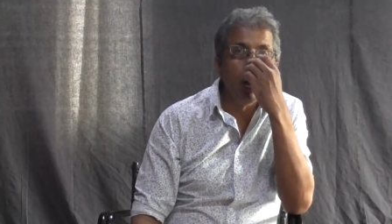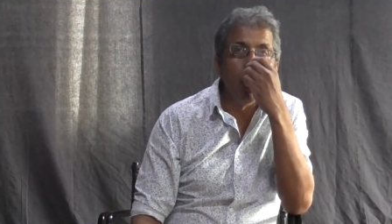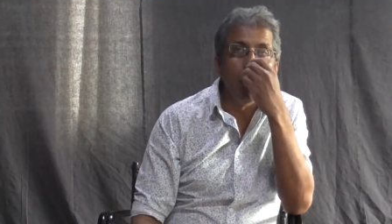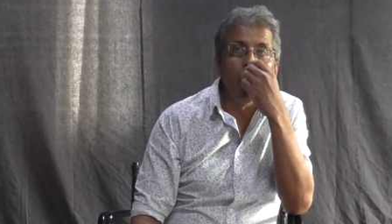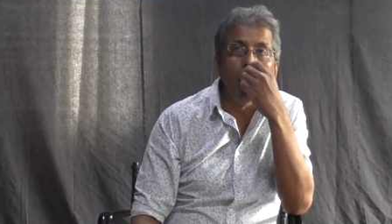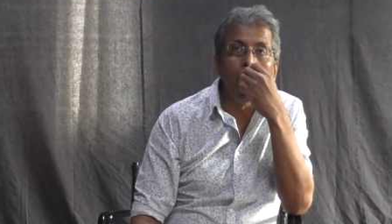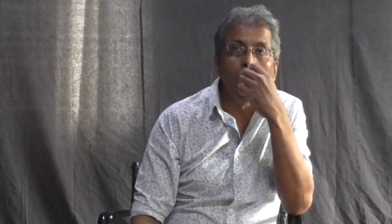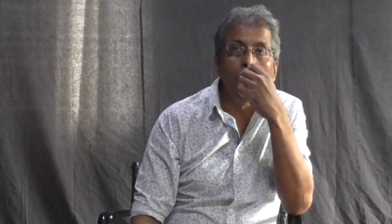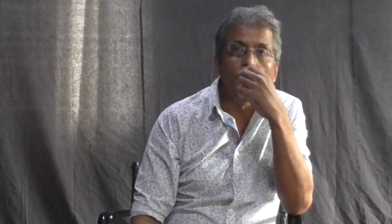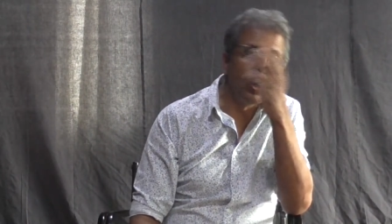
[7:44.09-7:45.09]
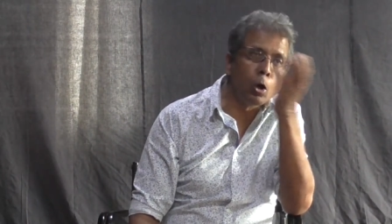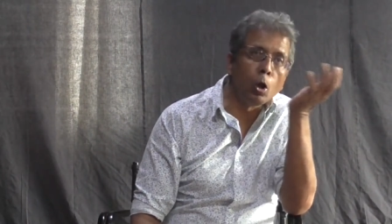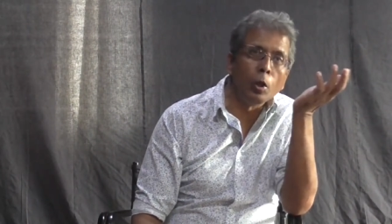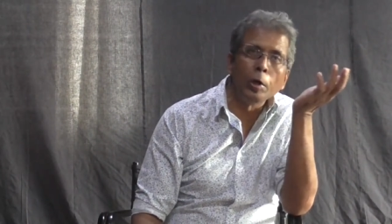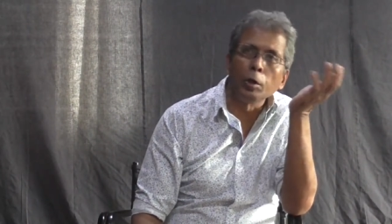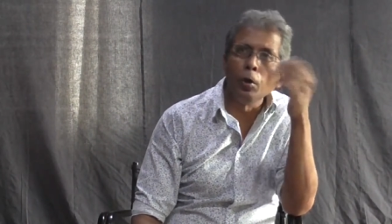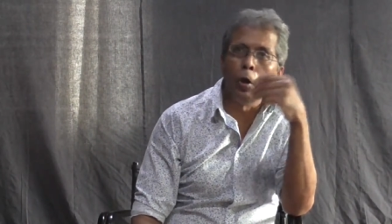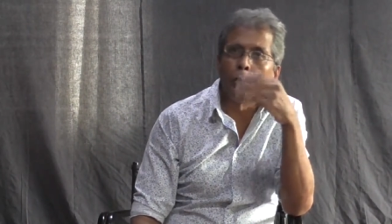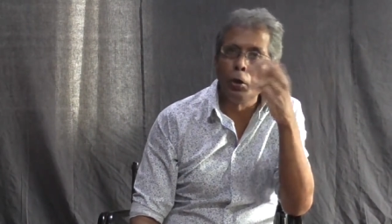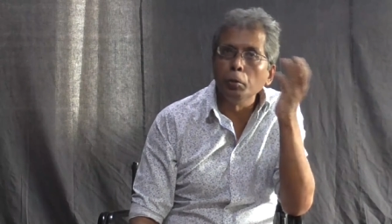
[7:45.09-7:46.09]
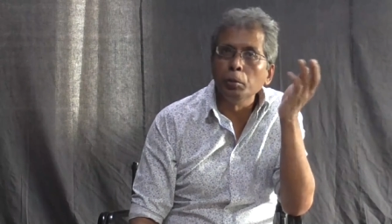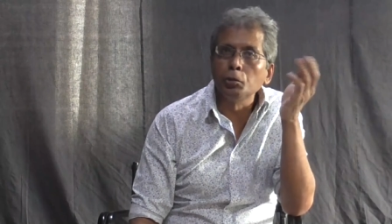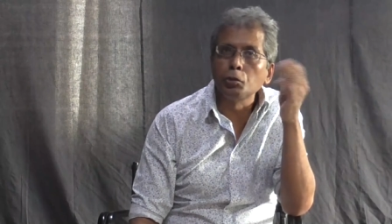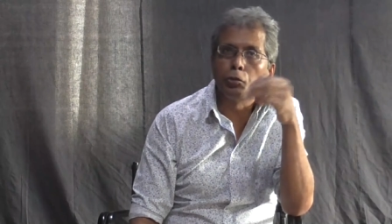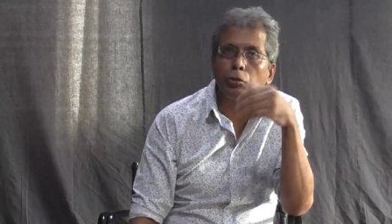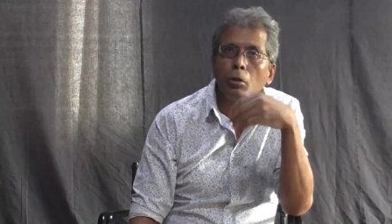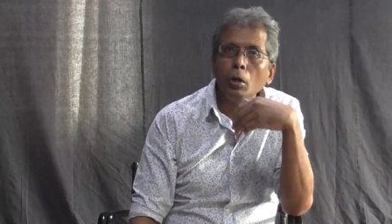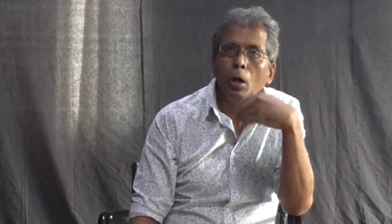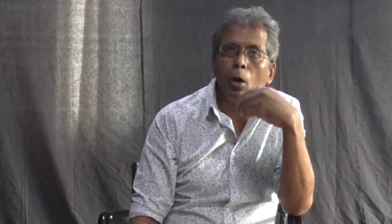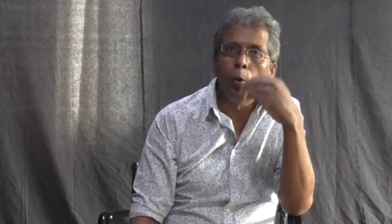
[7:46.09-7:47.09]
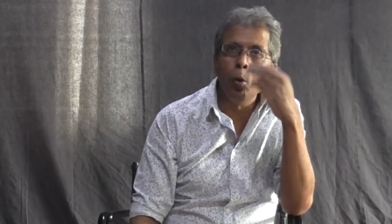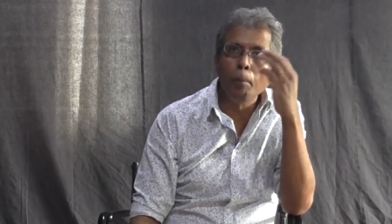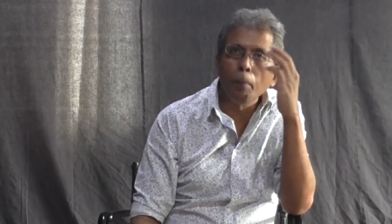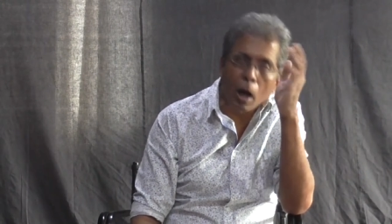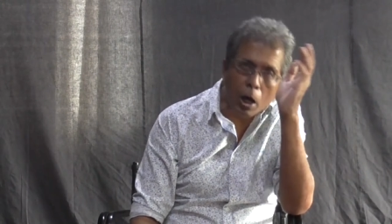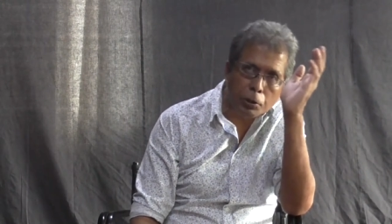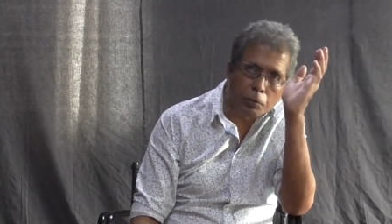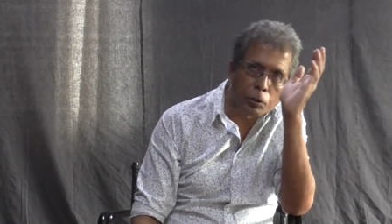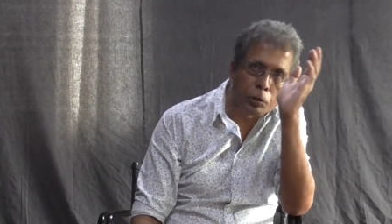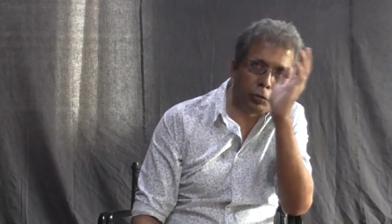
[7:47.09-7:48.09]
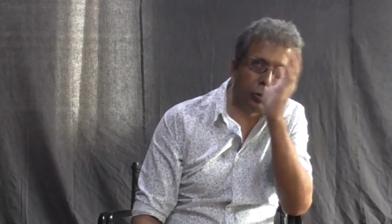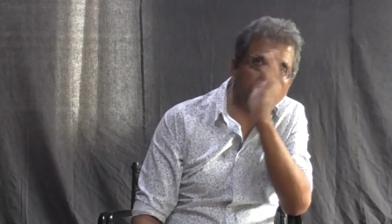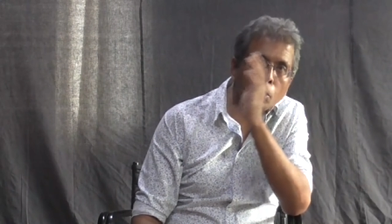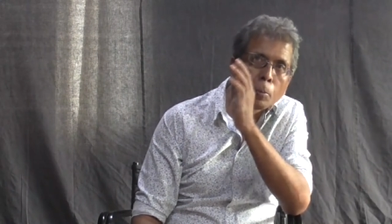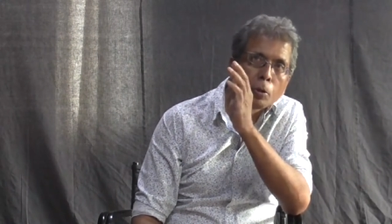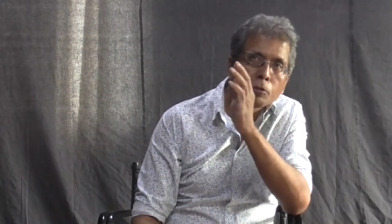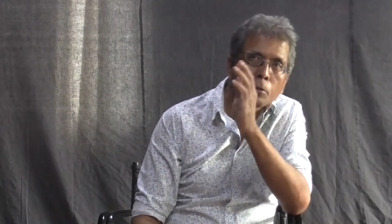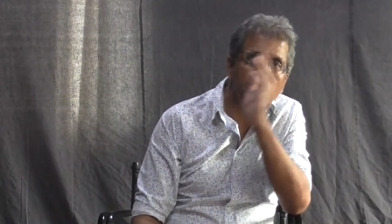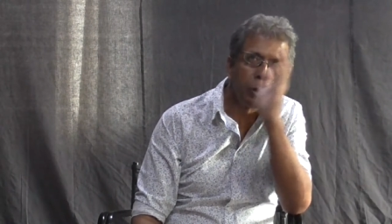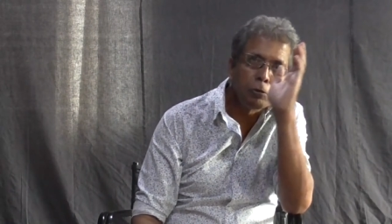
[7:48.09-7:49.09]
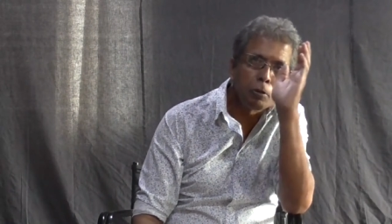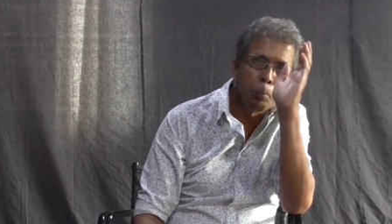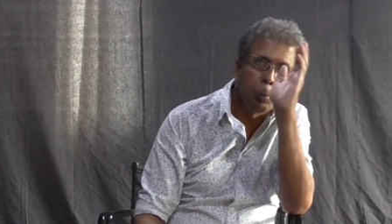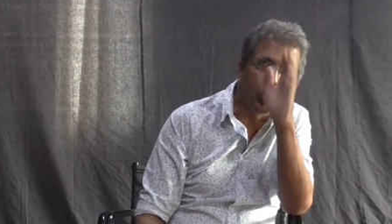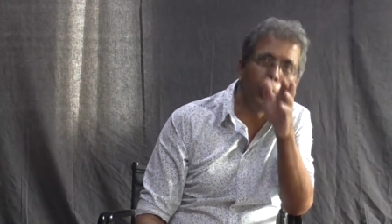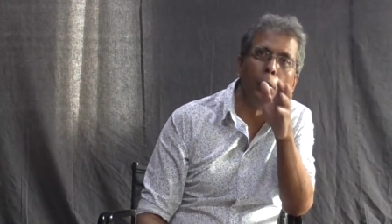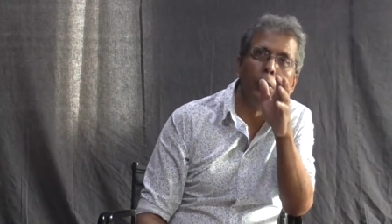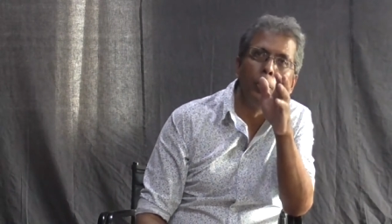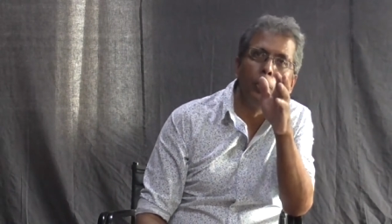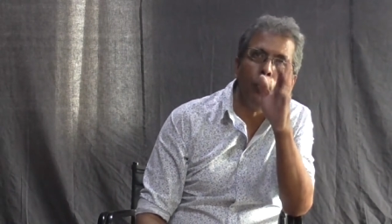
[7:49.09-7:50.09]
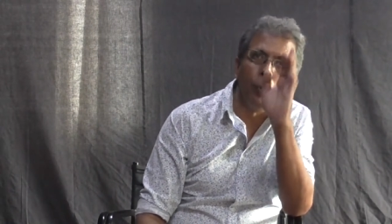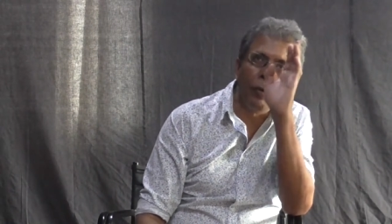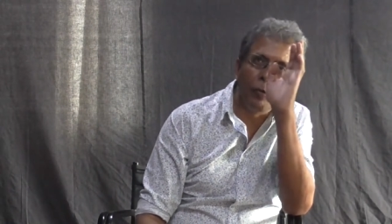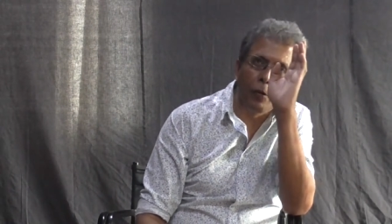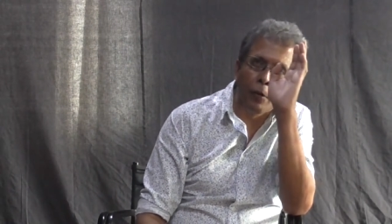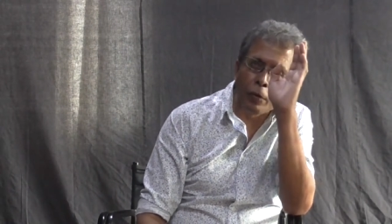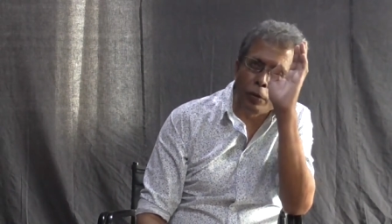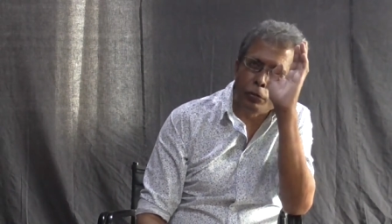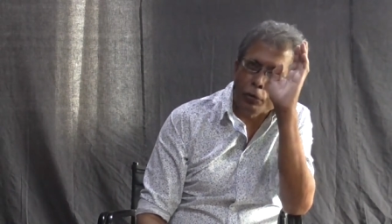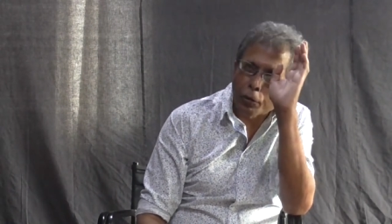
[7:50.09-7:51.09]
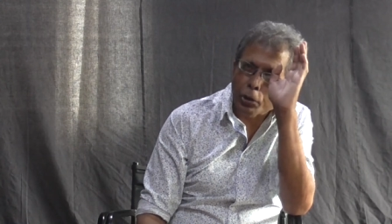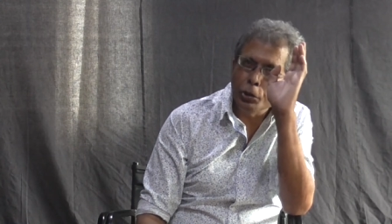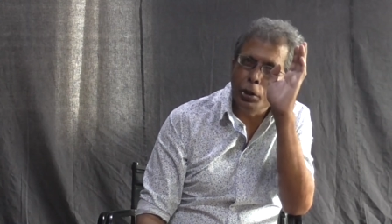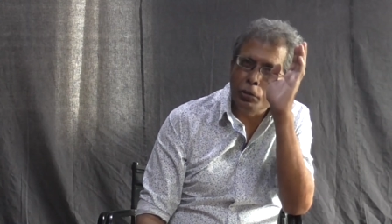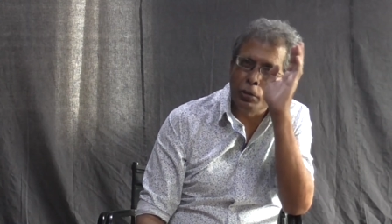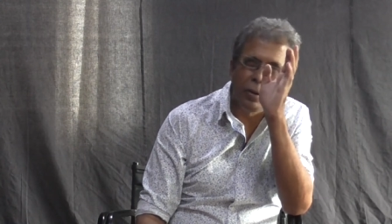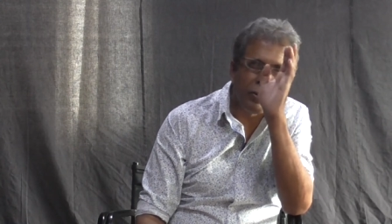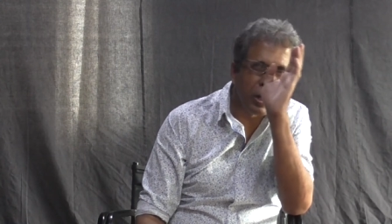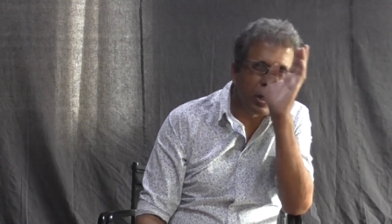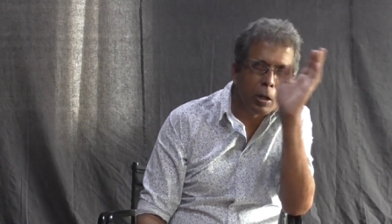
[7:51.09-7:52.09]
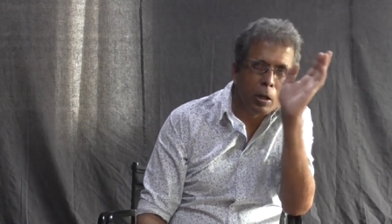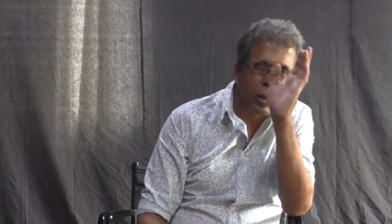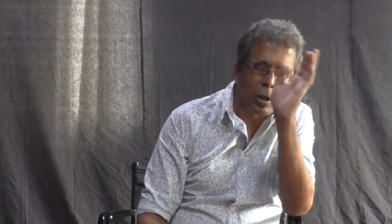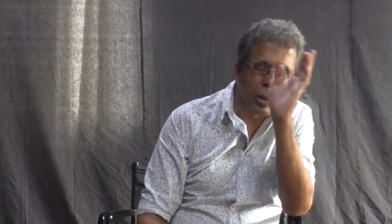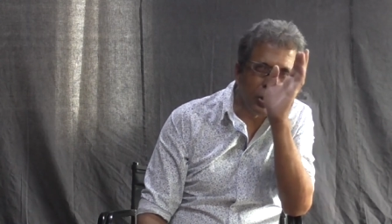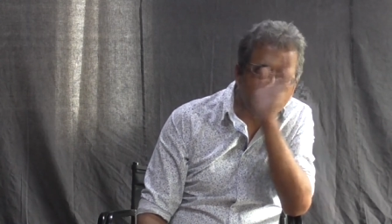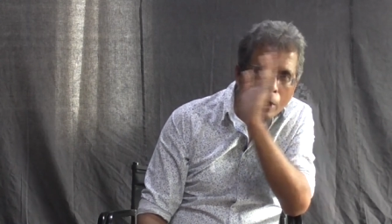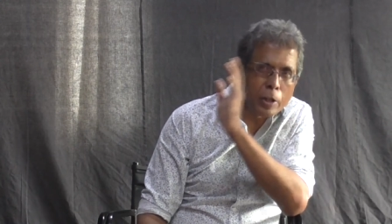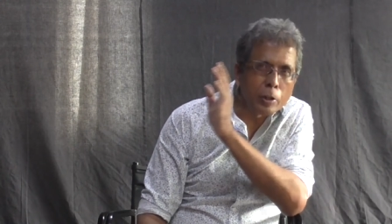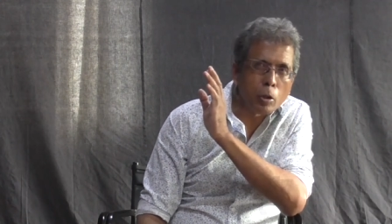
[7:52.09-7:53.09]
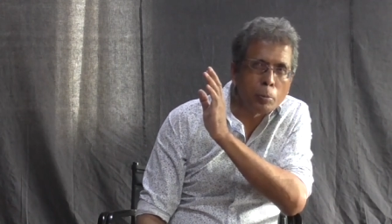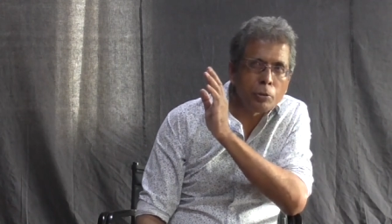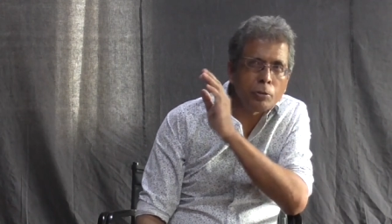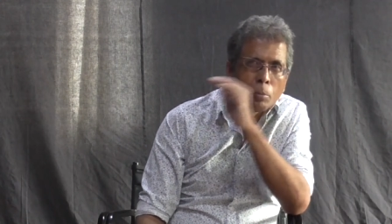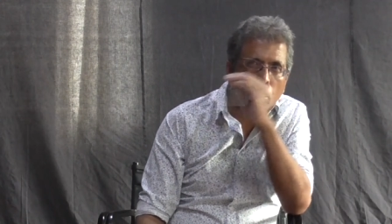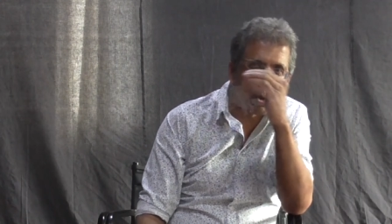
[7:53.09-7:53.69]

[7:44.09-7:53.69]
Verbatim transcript: uh, who are called the auto autonomists, who are part of the history of communism but also broken with this Russia-centric uh, Stalin communism,